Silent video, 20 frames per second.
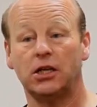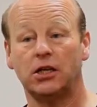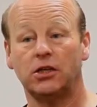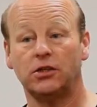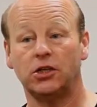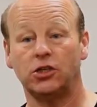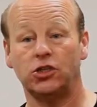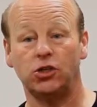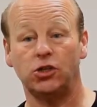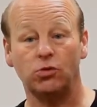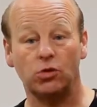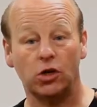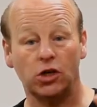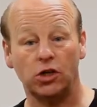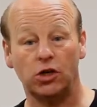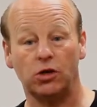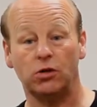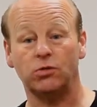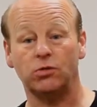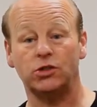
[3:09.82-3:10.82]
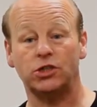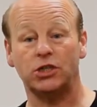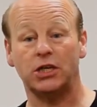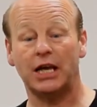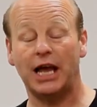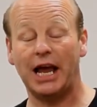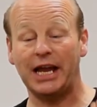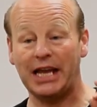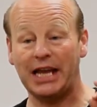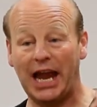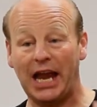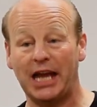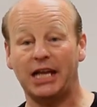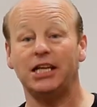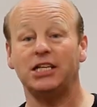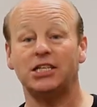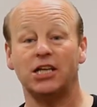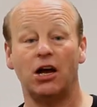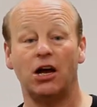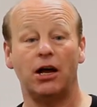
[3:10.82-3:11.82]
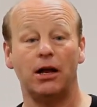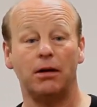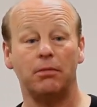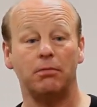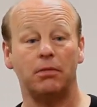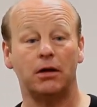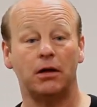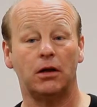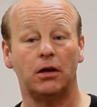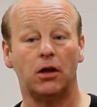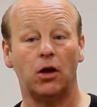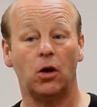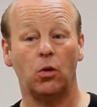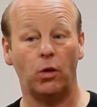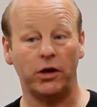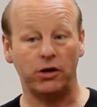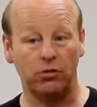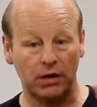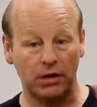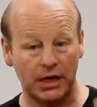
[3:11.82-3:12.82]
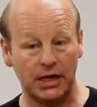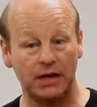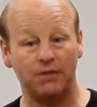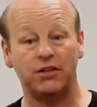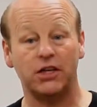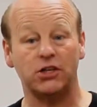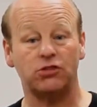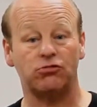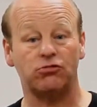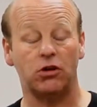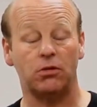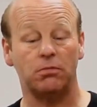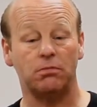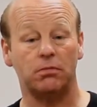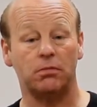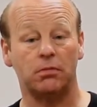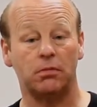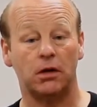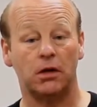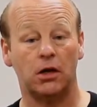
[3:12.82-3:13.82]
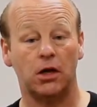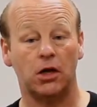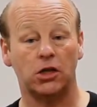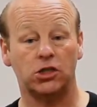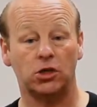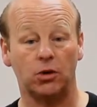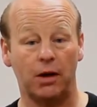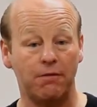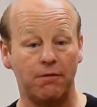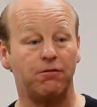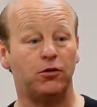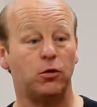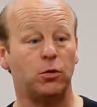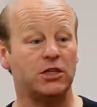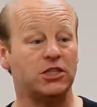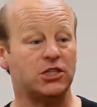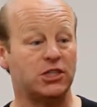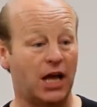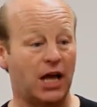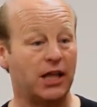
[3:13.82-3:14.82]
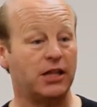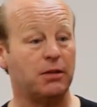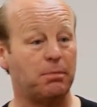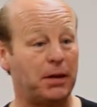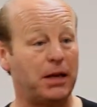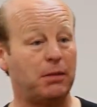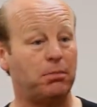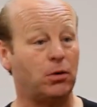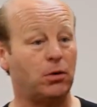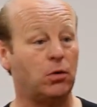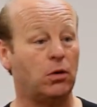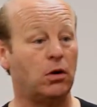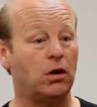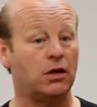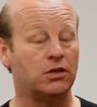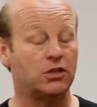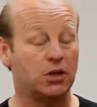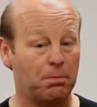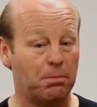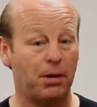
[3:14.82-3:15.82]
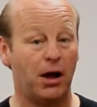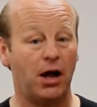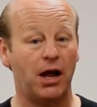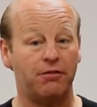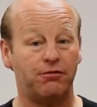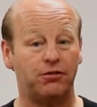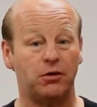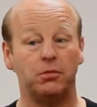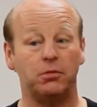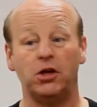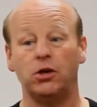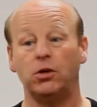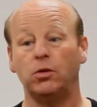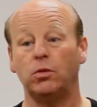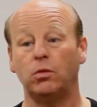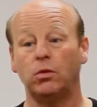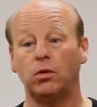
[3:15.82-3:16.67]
that you can use at any time when you leave this room to influence other people to buy from you.